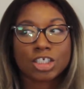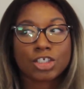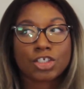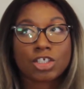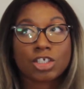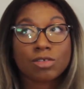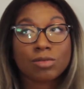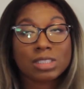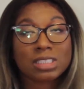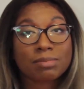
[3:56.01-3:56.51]

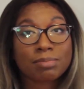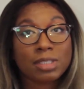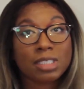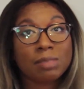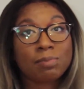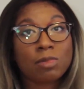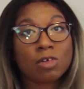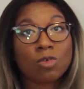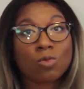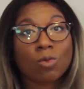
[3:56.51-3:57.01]
Jewish
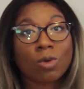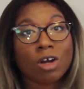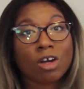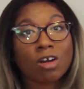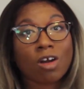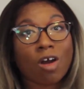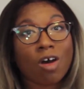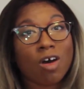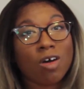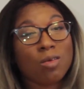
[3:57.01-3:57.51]
people
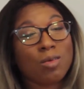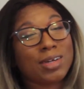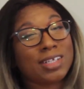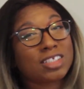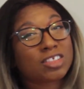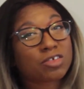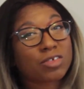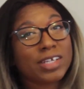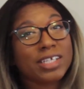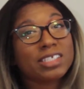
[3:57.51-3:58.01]
weren't
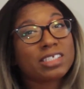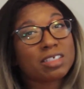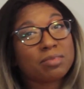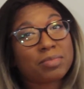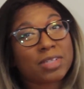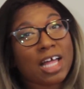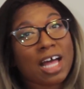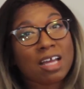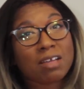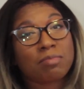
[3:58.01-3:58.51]
always great to
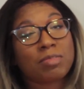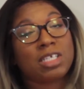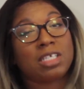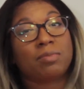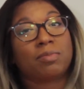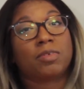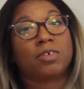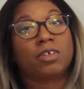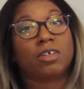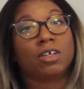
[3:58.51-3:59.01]
Black
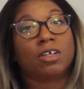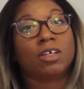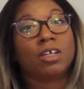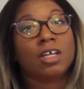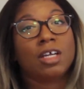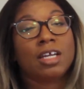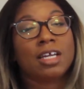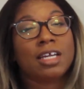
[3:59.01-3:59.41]
people.